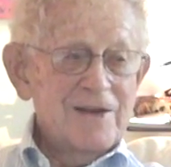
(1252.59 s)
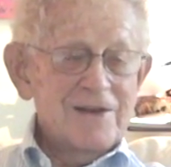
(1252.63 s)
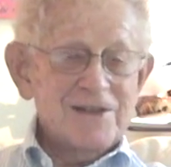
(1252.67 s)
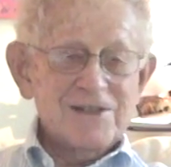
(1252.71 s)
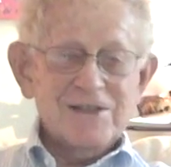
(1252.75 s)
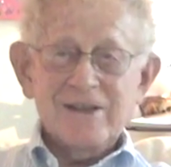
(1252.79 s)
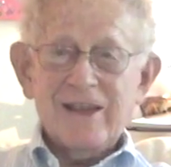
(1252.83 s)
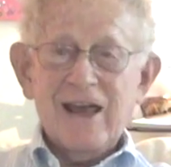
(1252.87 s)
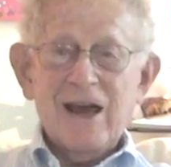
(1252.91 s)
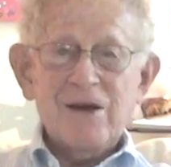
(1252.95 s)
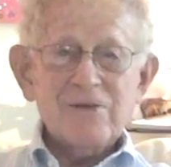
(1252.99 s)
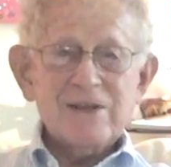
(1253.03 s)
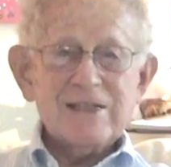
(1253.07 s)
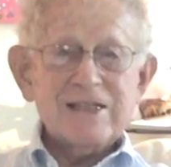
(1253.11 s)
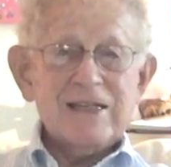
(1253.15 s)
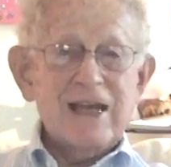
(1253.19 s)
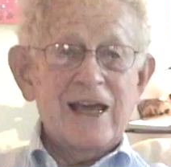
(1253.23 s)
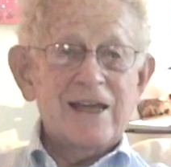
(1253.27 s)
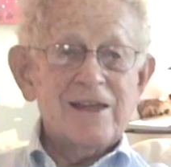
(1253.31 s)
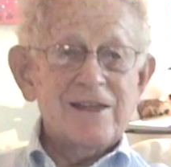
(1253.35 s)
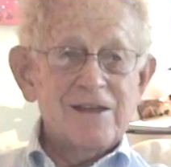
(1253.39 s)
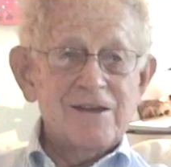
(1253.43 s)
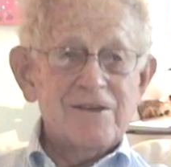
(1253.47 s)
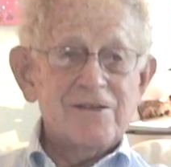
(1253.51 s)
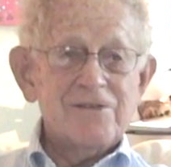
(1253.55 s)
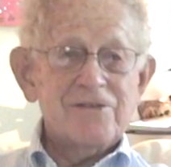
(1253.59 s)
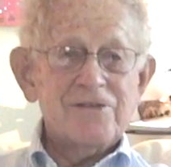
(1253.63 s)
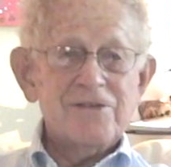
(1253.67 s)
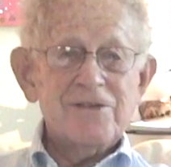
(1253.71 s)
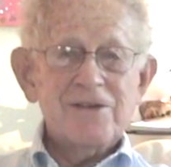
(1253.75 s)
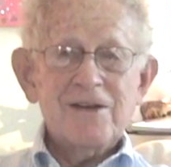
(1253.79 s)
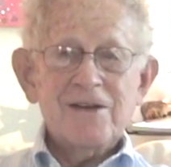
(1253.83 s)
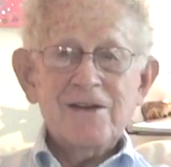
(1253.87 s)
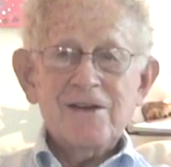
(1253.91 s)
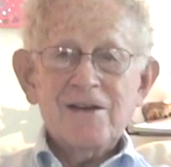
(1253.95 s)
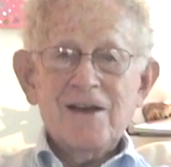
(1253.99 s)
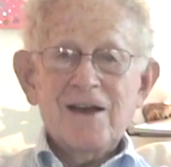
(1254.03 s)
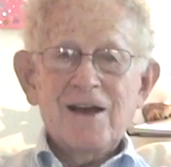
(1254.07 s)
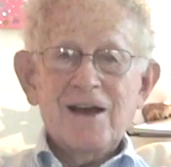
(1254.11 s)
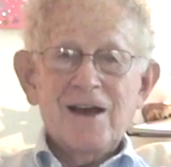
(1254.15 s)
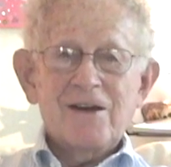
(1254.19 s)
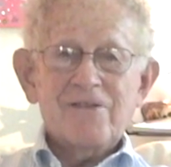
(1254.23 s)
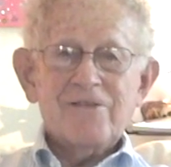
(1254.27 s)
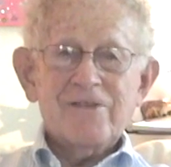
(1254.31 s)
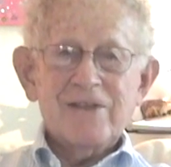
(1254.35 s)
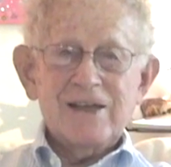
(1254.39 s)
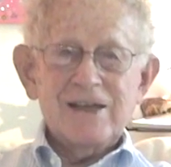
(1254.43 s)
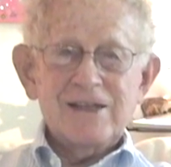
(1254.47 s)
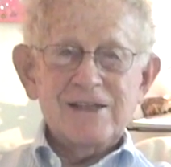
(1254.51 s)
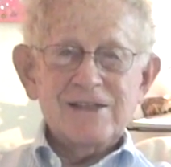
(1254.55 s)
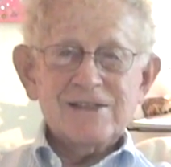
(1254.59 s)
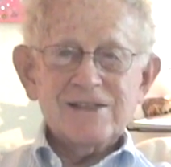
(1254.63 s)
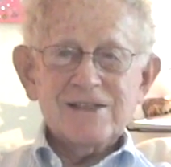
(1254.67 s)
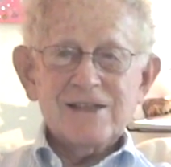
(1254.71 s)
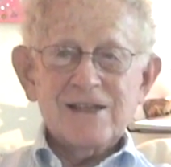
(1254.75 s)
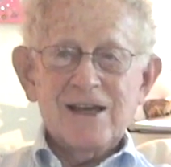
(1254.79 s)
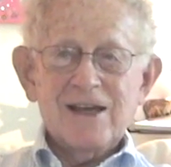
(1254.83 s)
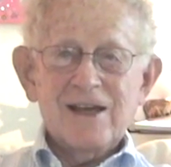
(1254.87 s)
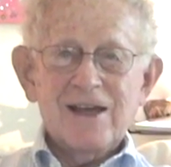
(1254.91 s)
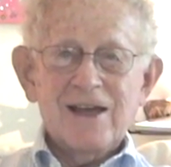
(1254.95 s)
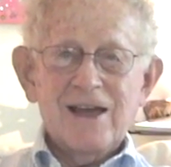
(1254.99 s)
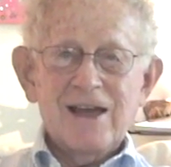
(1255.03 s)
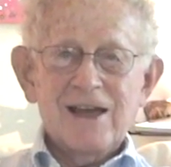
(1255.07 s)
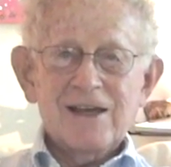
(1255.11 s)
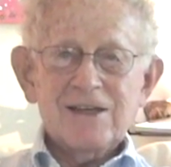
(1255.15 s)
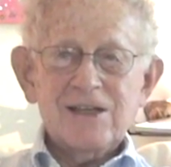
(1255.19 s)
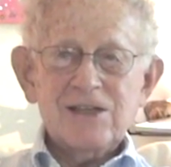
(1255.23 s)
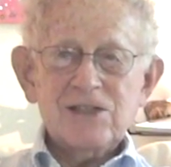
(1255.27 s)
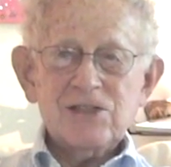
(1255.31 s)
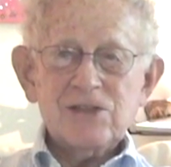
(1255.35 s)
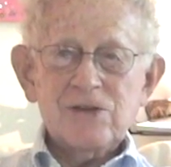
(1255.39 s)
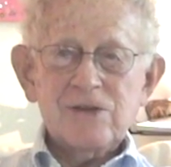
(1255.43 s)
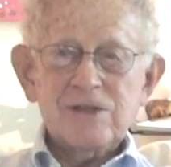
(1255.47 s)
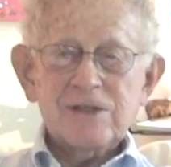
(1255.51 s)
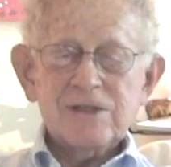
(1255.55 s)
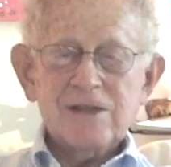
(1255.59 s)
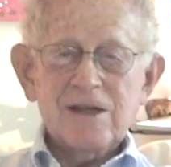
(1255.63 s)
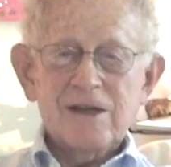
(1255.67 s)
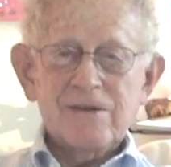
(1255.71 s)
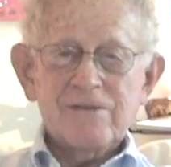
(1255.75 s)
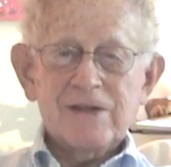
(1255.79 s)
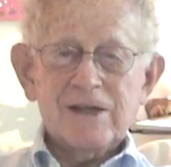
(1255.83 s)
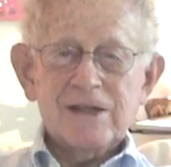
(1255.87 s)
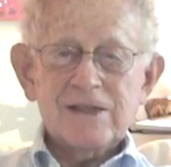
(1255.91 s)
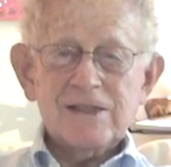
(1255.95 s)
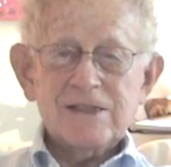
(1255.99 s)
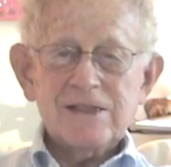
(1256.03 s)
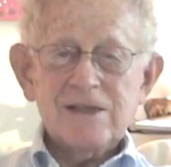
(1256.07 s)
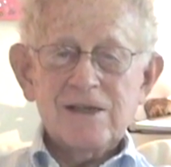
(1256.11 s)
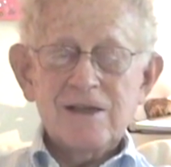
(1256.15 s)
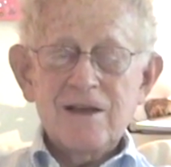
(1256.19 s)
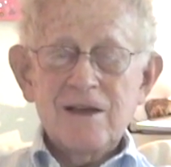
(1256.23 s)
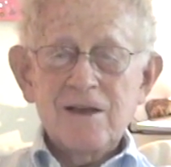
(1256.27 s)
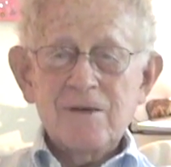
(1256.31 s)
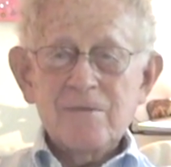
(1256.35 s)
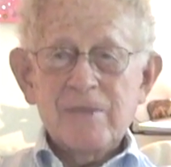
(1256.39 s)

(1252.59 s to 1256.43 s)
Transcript: So that was the end of these anti-Jewish covenants.